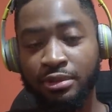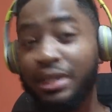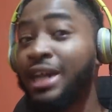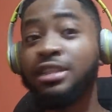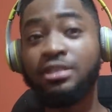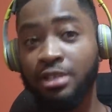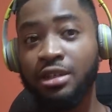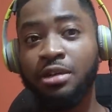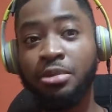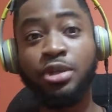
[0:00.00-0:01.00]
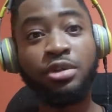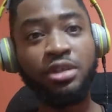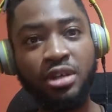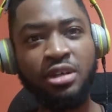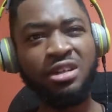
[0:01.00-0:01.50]
Nah, I didn't say that, man. You
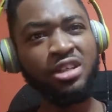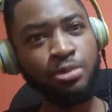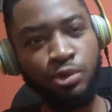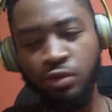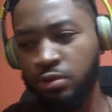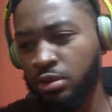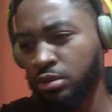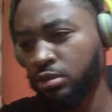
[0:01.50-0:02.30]
didn't hear that. Let's move.